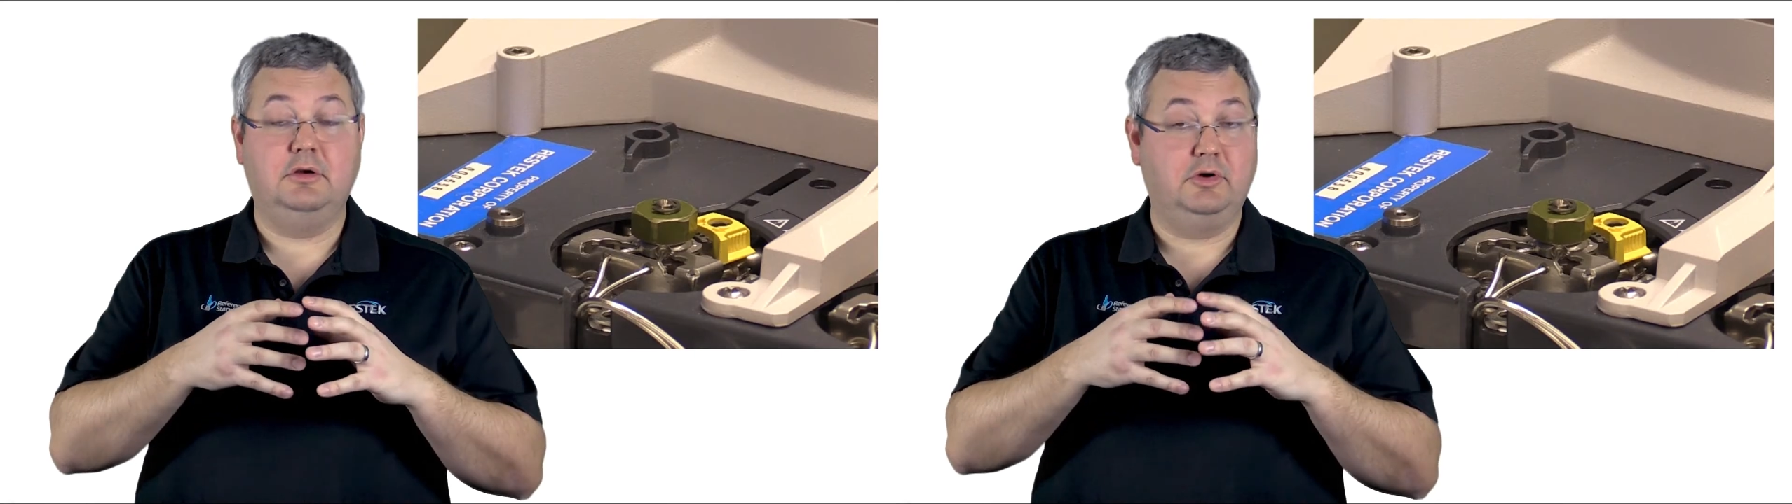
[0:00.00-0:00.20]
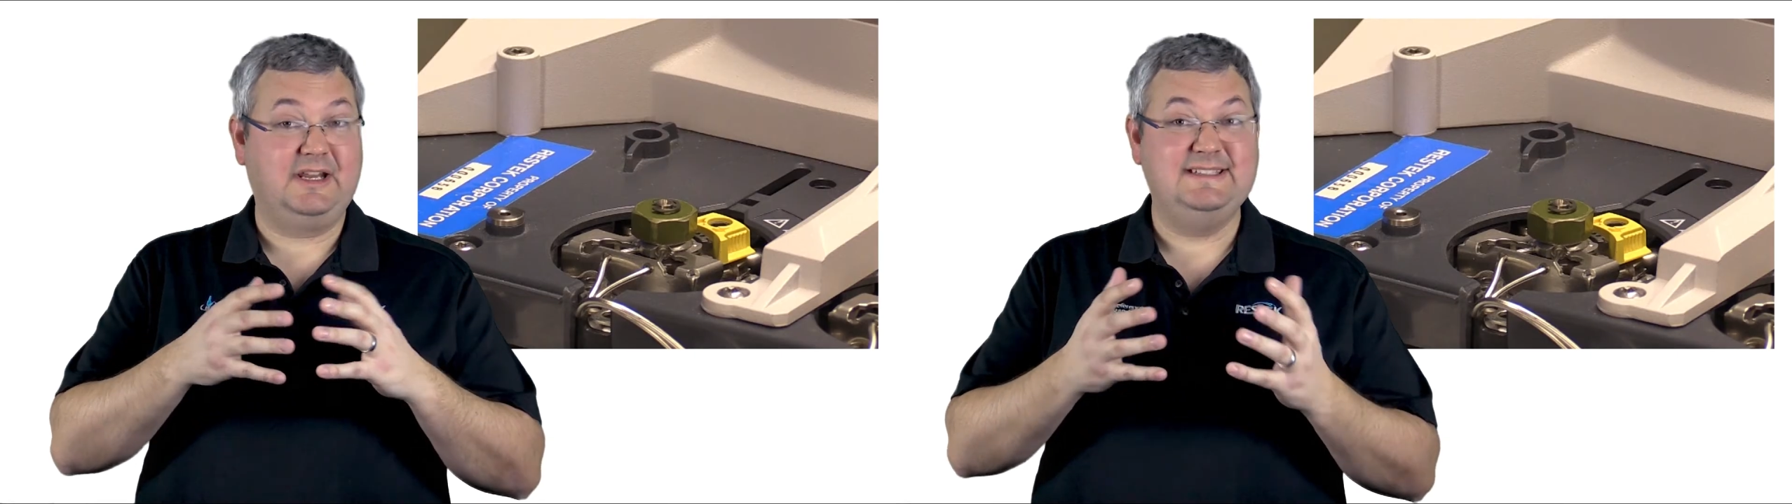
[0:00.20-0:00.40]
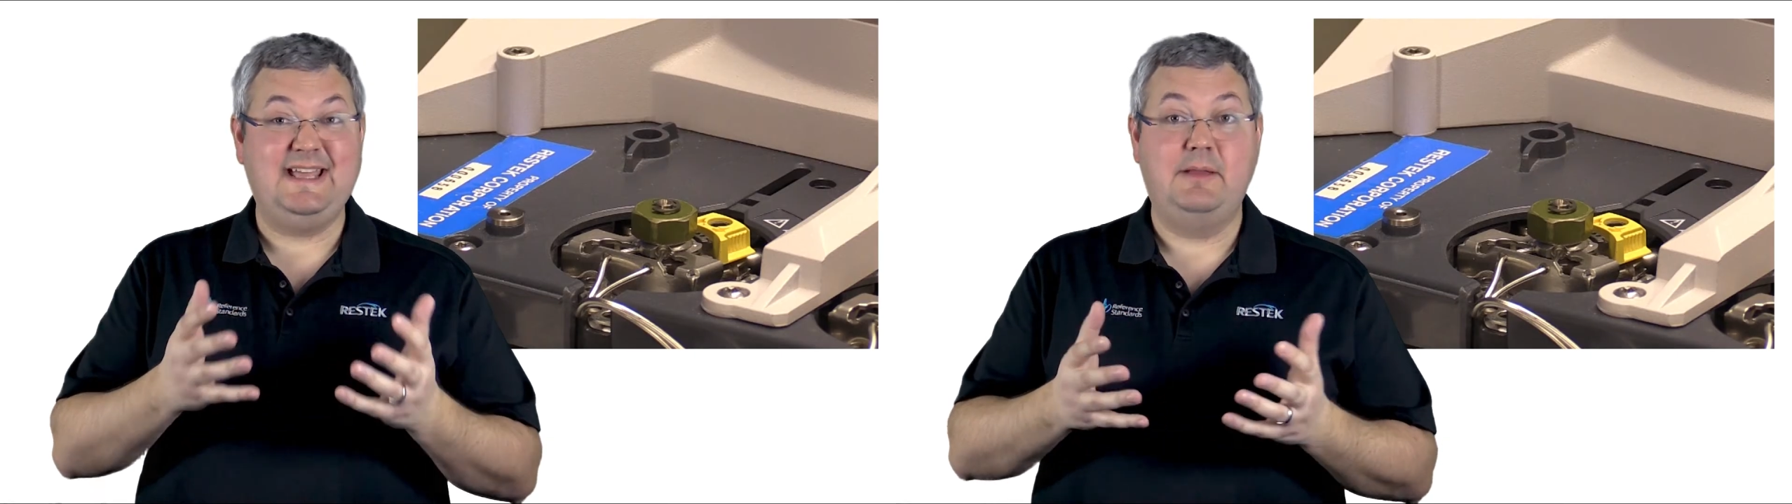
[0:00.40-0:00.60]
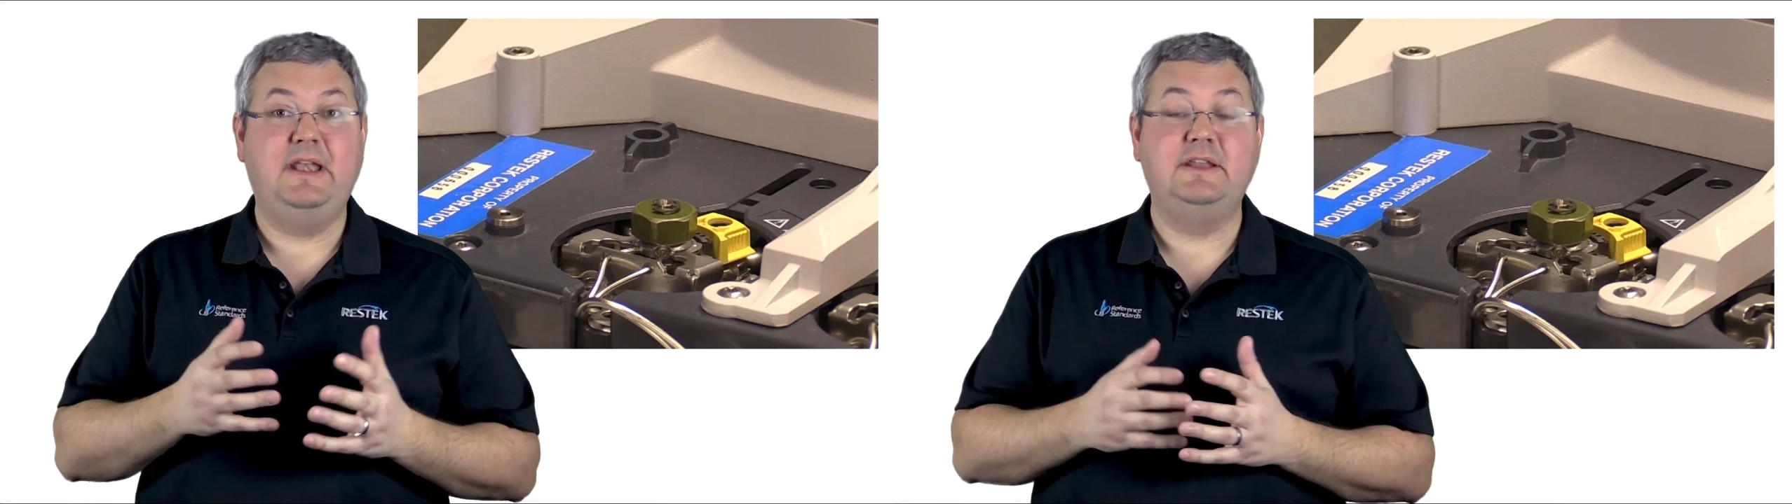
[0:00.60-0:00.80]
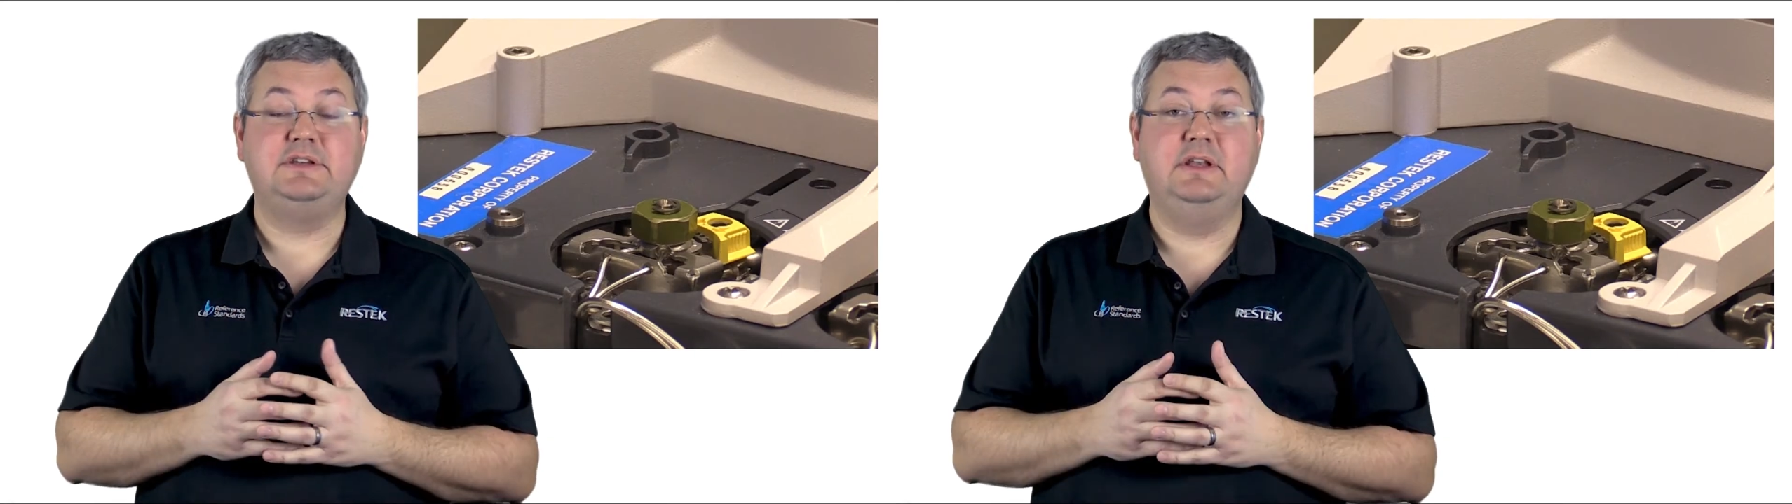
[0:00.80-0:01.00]
or
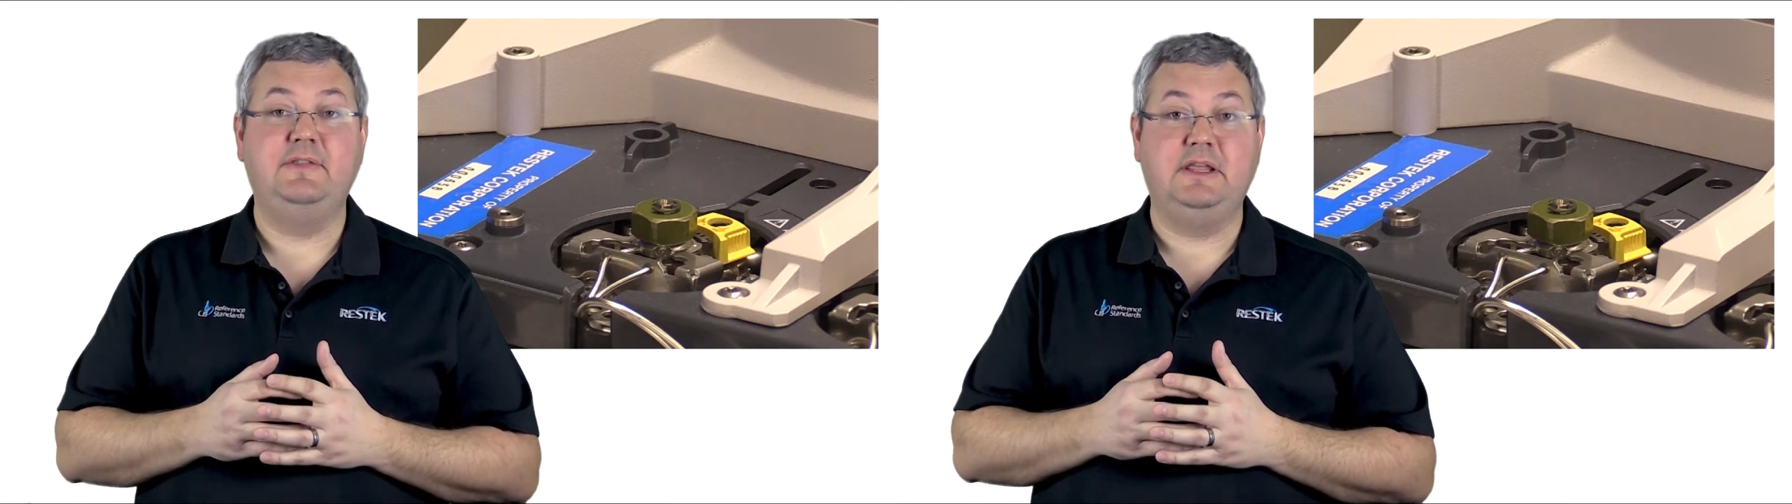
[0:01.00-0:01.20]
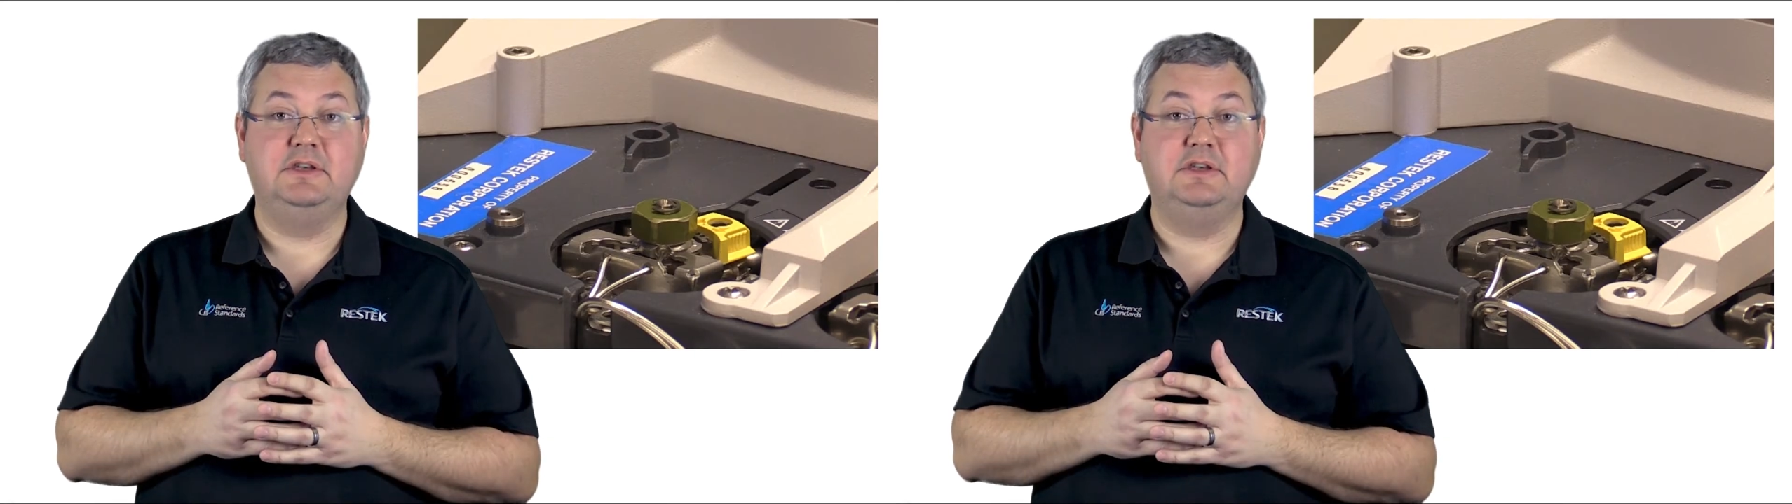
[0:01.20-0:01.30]
contamination in the